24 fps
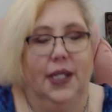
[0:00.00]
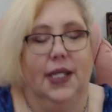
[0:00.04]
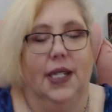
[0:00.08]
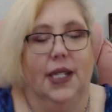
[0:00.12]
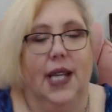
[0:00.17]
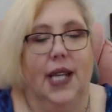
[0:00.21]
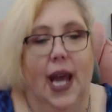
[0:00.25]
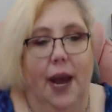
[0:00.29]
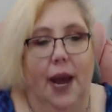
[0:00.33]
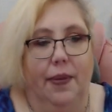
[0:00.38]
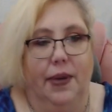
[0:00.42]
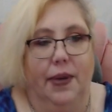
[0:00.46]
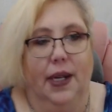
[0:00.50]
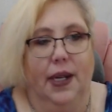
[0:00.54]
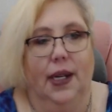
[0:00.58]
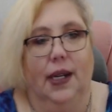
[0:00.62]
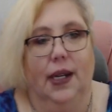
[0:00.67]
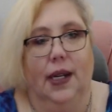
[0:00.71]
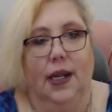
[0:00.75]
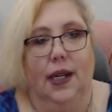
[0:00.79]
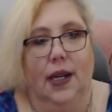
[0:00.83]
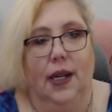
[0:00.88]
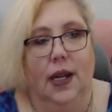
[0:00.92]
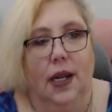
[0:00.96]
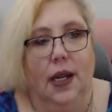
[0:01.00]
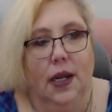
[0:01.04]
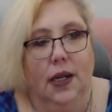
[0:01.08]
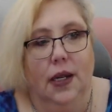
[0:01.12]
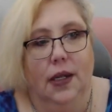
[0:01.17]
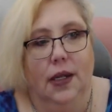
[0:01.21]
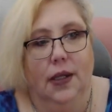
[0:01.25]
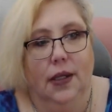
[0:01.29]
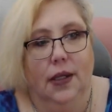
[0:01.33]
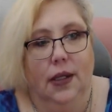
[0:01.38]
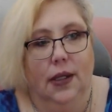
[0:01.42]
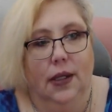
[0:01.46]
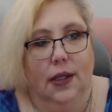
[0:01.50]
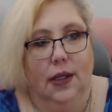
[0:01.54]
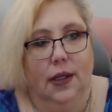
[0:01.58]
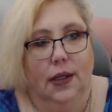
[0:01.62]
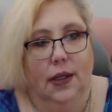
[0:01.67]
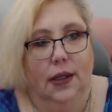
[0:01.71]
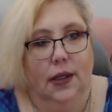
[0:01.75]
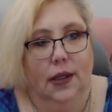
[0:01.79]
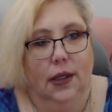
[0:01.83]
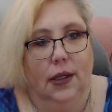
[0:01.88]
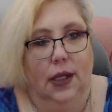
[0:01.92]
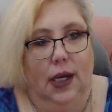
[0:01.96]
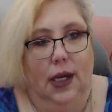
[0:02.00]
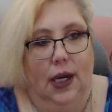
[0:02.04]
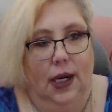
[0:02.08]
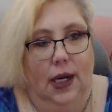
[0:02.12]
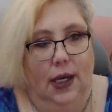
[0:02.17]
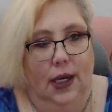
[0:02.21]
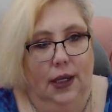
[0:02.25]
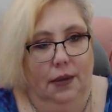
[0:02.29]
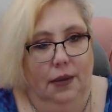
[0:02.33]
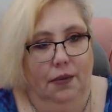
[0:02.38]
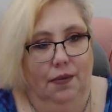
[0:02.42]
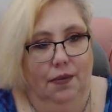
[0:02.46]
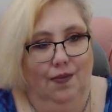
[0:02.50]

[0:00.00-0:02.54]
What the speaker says: adapting and trying